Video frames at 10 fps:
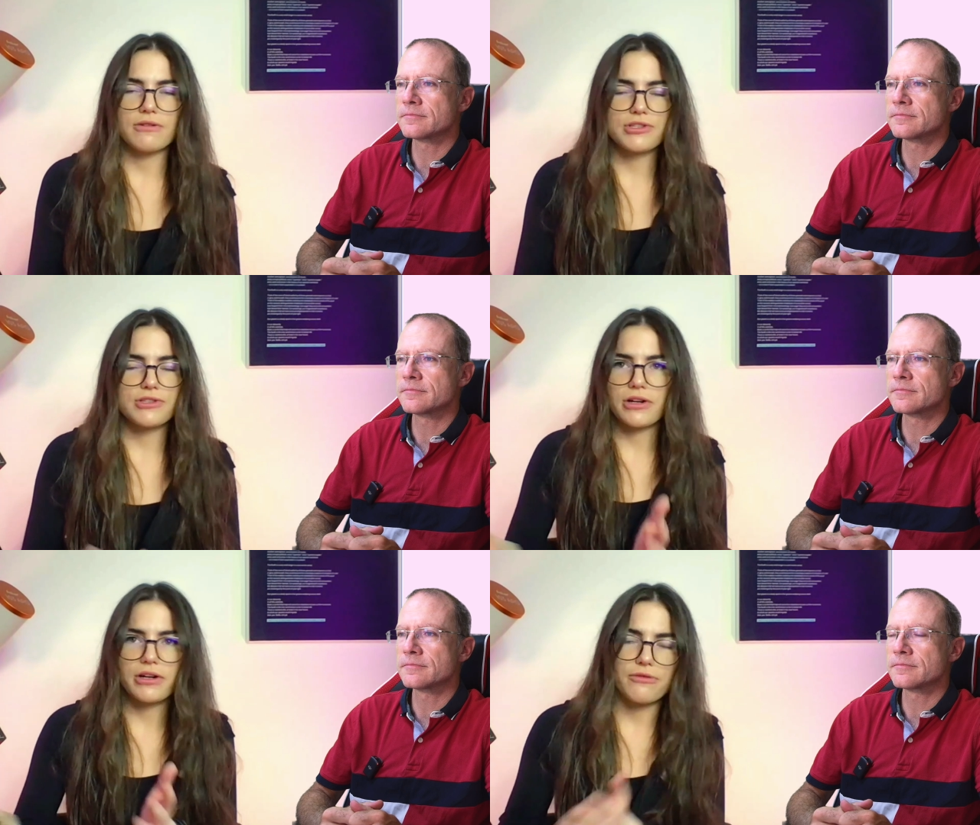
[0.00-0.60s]
Speaker 1: you know, just
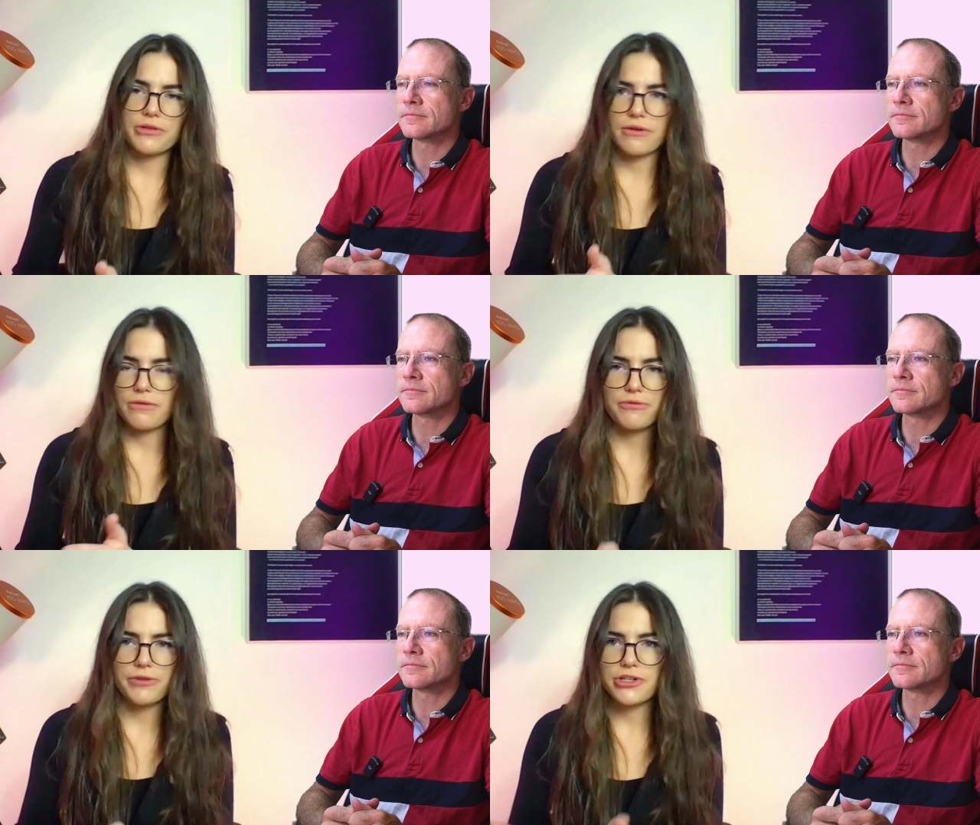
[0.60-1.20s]
start off with
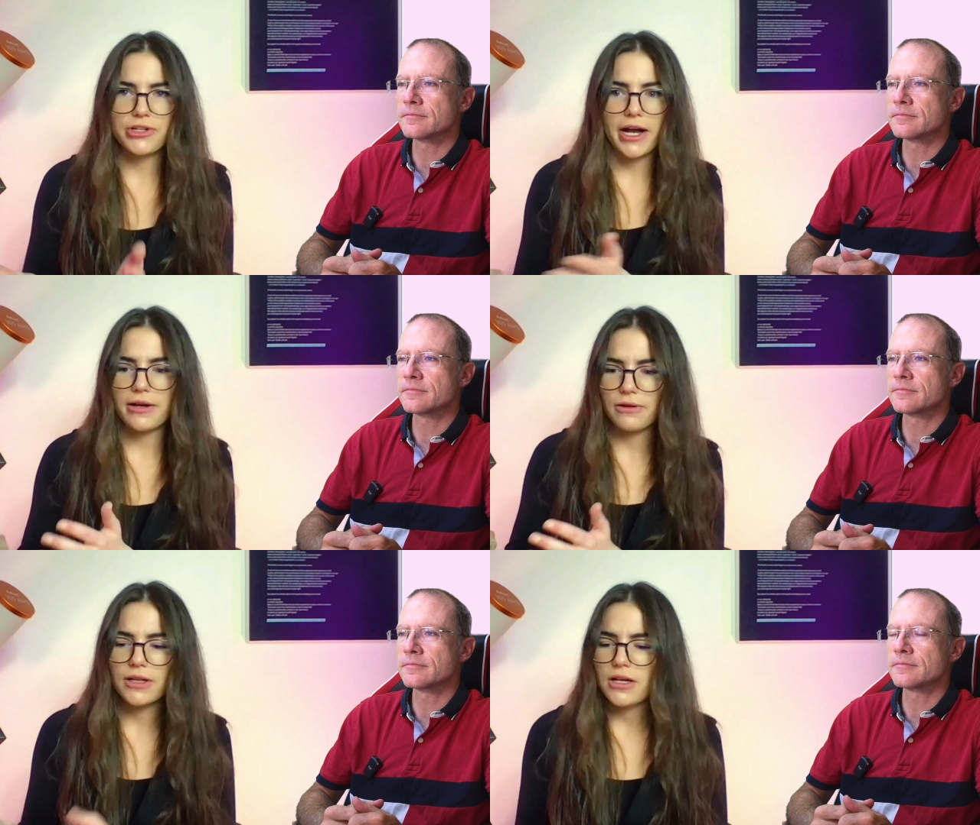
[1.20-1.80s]
a free
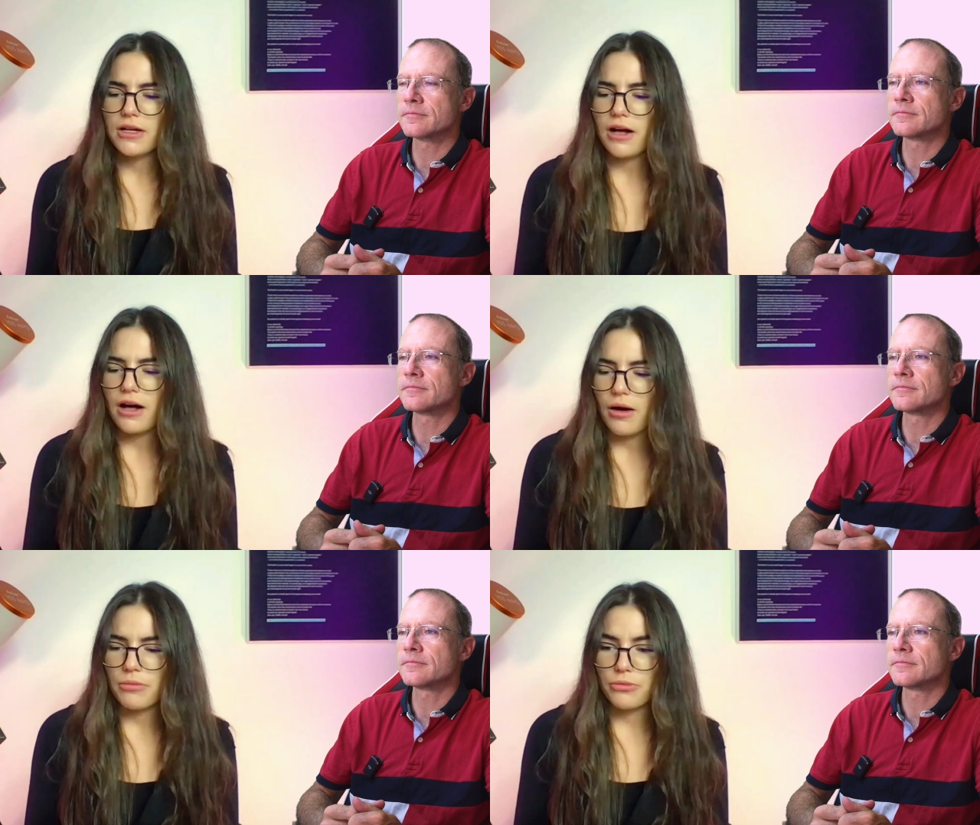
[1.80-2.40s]
trial
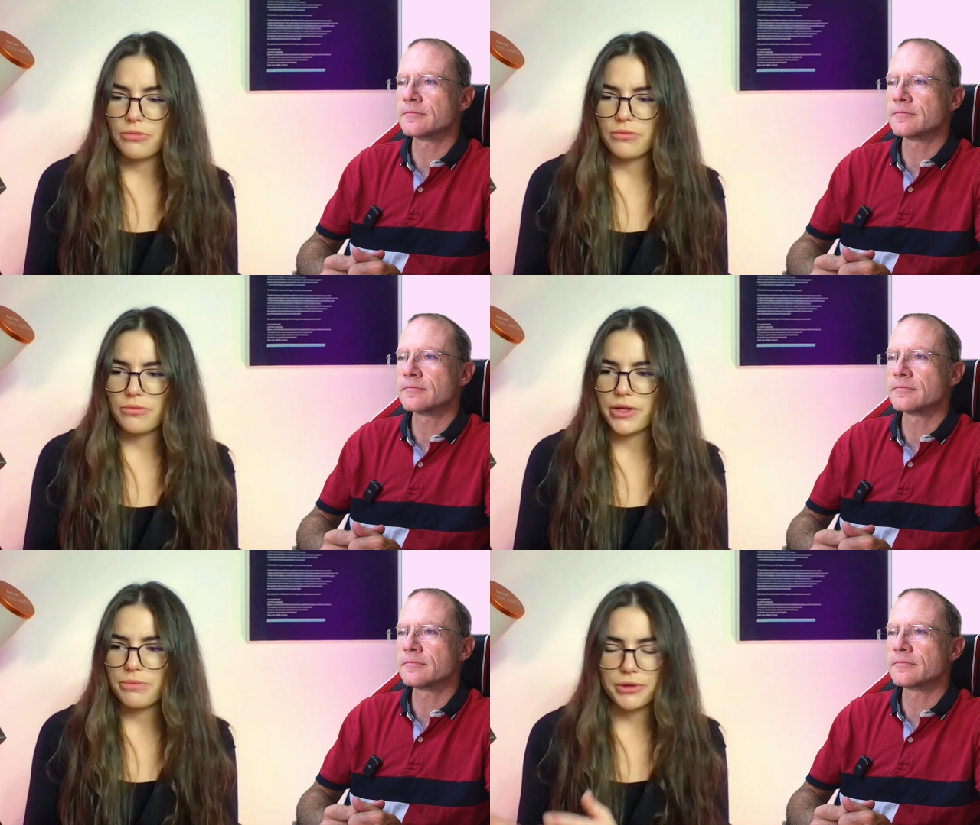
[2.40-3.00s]
um,
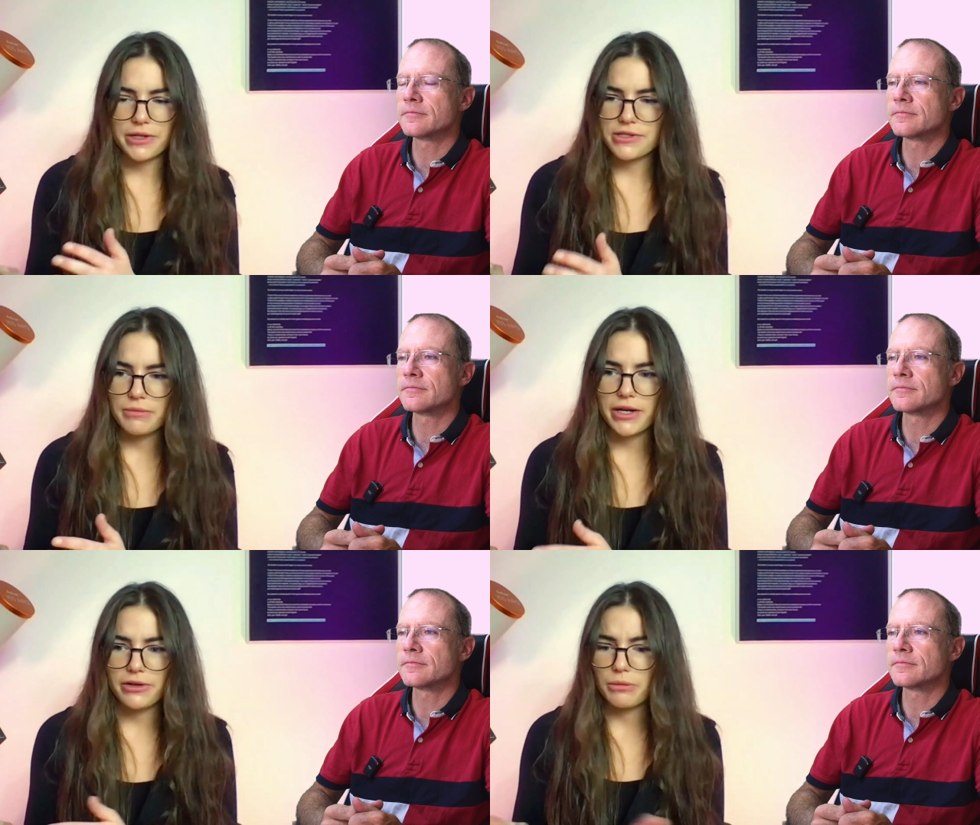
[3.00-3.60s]
with
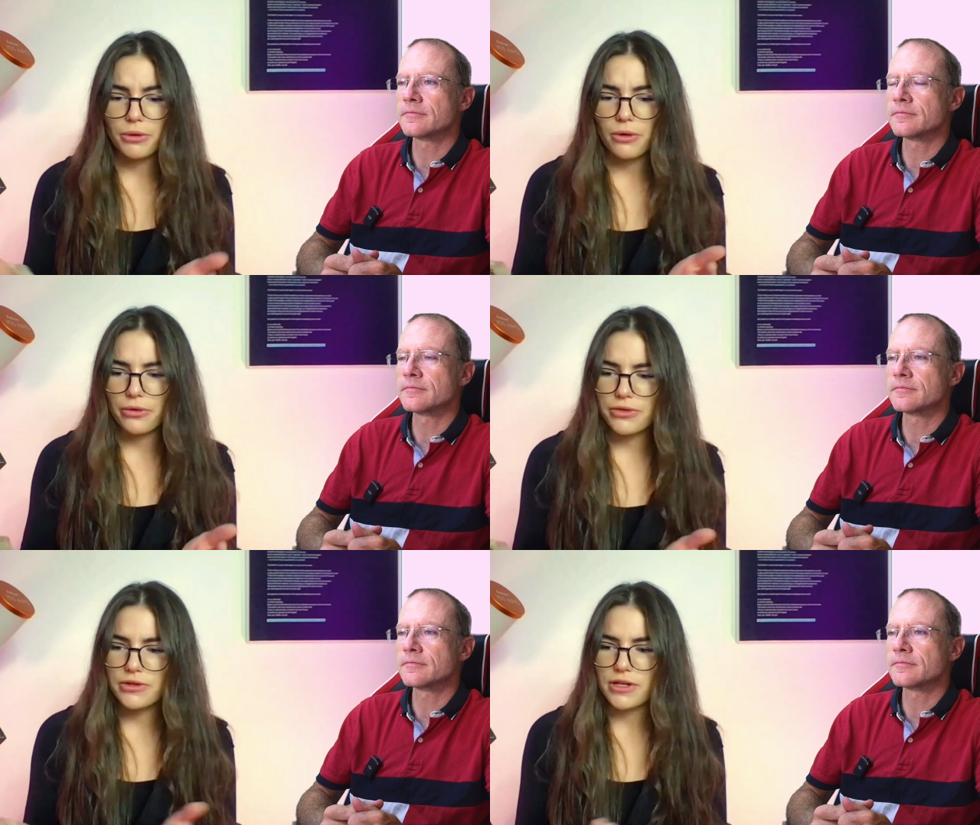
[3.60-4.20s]
BlurXTerminator or
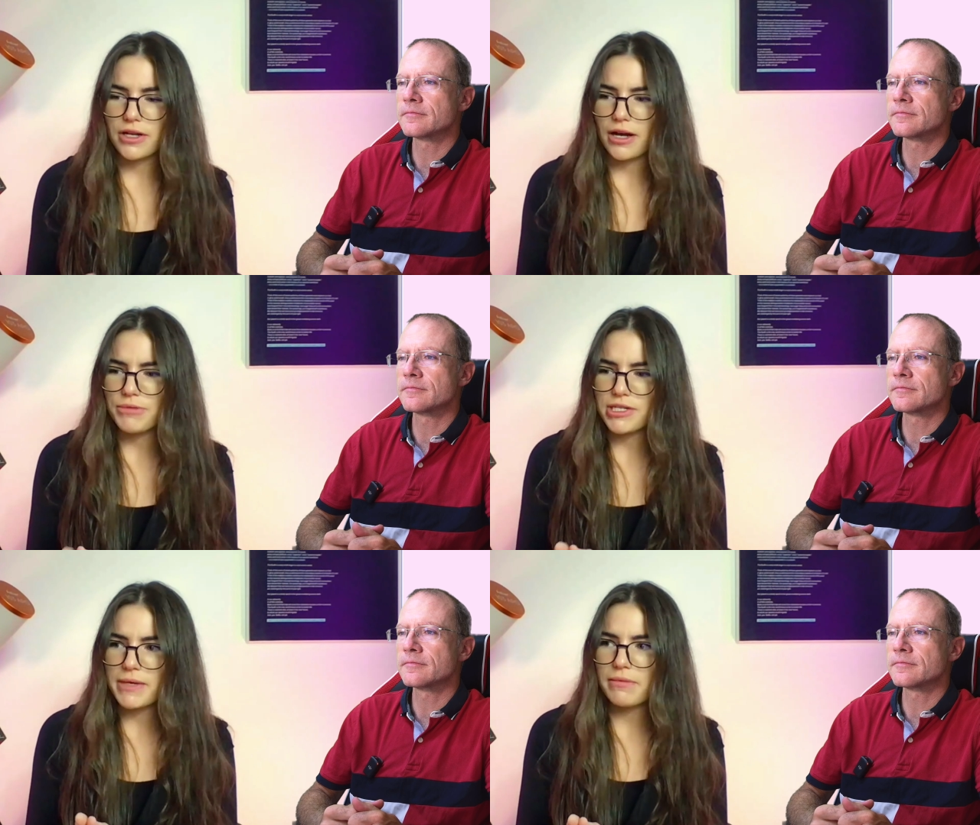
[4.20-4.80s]
both, um,
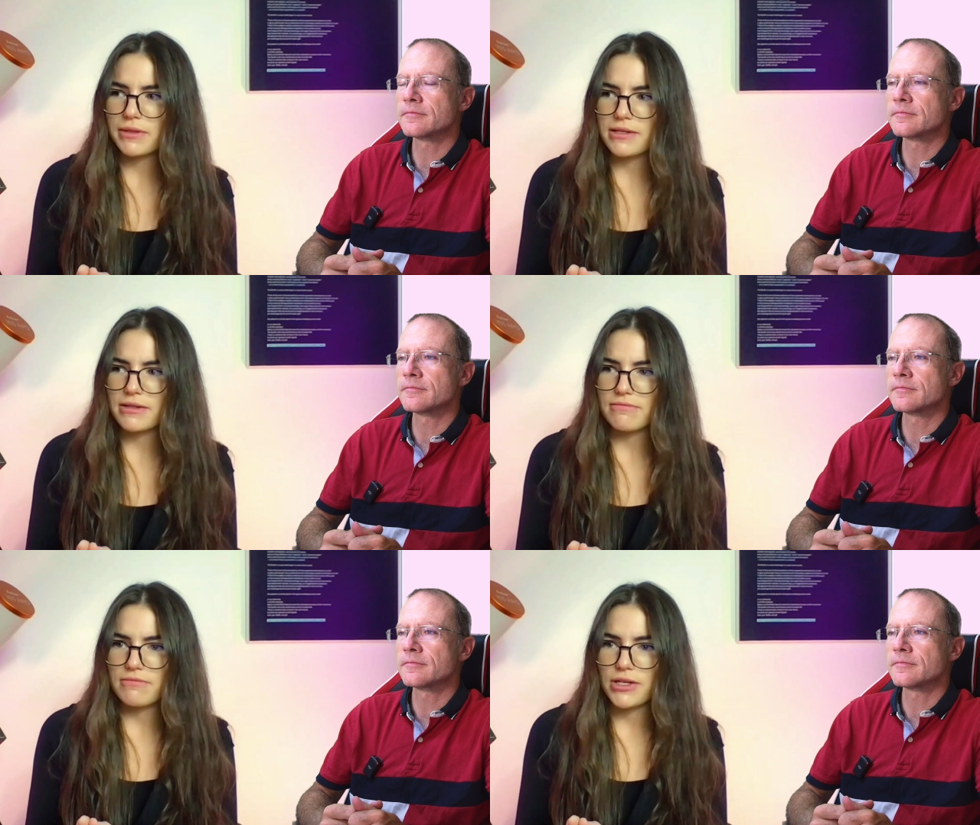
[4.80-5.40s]
just being able
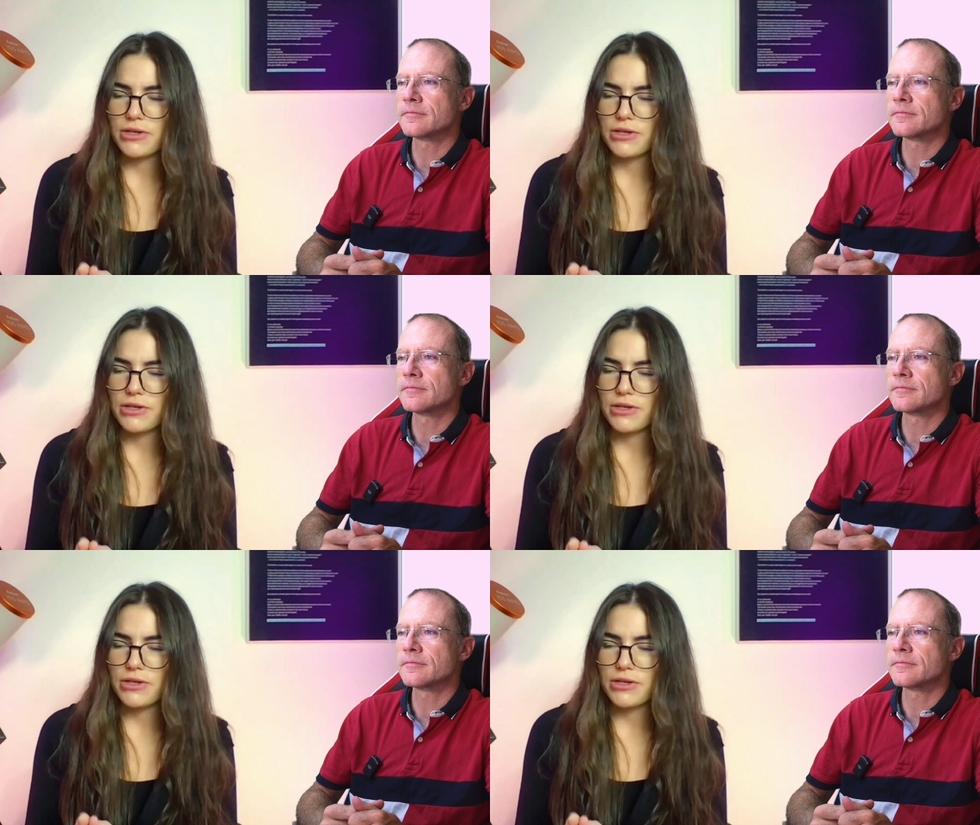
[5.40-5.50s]
to